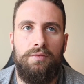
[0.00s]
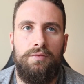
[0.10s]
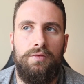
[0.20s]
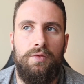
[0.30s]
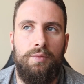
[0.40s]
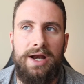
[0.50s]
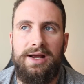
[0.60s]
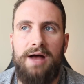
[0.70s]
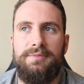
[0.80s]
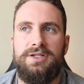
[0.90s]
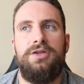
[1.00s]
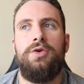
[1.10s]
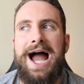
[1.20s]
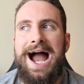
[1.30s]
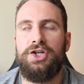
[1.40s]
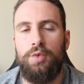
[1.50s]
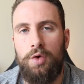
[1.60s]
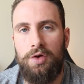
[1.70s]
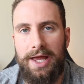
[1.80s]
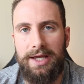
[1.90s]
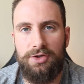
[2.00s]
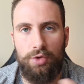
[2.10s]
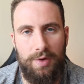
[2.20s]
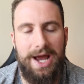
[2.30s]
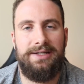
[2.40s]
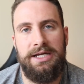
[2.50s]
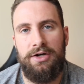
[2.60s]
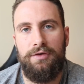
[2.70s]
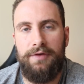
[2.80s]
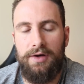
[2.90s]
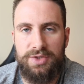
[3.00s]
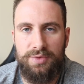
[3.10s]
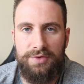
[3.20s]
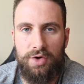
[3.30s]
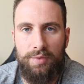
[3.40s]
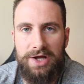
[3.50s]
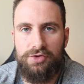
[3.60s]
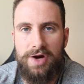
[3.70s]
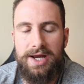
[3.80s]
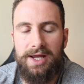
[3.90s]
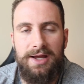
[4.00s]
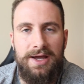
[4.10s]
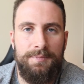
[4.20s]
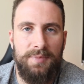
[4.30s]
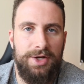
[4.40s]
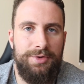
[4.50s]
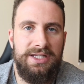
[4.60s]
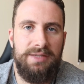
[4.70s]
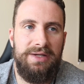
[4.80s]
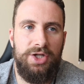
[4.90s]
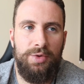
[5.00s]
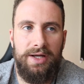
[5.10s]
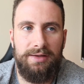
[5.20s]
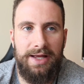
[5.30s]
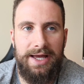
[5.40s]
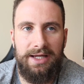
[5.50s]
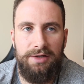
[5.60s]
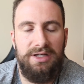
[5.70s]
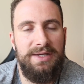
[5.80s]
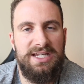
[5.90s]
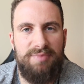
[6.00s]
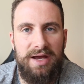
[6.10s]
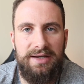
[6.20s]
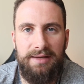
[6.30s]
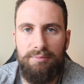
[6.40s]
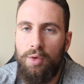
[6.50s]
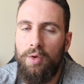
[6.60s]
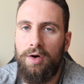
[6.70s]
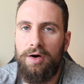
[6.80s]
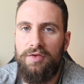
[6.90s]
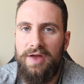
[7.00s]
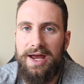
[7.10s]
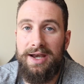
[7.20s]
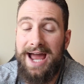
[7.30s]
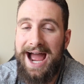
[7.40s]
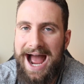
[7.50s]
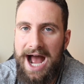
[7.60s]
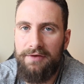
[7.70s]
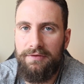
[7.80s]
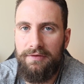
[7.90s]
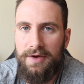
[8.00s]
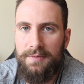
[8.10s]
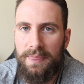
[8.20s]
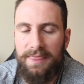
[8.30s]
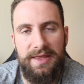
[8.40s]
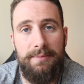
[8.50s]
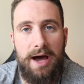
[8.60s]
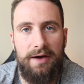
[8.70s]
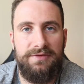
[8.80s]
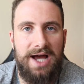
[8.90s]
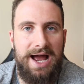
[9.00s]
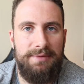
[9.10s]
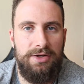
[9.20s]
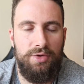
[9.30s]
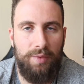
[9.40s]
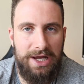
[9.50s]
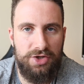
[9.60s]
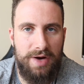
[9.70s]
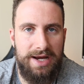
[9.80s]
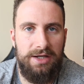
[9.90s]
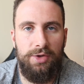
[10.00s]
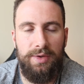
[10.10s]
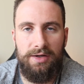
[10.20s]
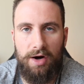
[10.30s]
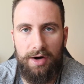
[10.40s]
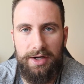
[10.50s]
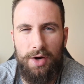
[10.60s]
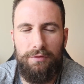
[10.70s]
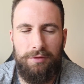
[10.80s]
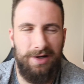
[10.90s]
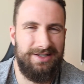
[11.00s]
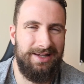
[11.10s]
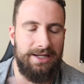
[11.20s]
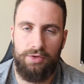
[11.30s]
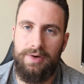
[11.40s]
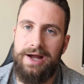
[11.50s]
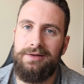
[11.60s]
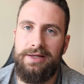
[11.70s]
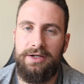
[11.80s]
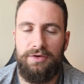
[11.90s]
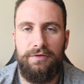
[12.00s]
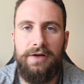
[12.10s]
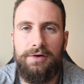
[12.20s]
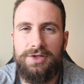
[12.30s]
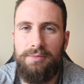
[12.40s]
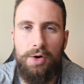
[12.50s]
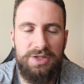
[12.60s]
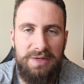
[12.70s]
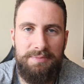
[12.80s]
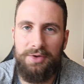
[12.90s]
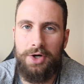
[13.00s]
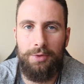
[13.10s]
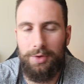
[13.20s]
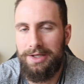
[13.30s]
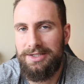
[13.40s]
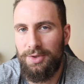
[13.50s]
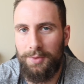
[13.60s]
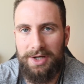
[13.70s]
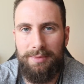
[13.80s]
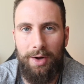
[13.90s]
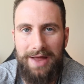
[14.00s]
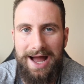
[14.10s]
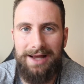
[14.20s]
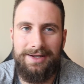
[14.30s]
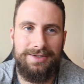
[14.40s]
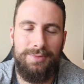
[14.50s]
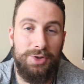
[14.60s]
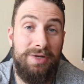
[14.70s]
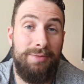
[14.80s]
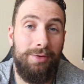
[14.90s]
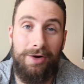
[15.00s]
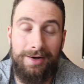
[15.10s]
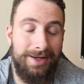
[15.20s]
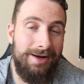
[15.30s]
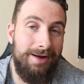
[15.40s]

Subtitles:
when it comes to actual direct interference with your weight training, you need to be doing you need to be spending more than half the amount of time you do weight training doing cardio for it to directly interfere. So most people don't really need to worry about that because most people aren't going to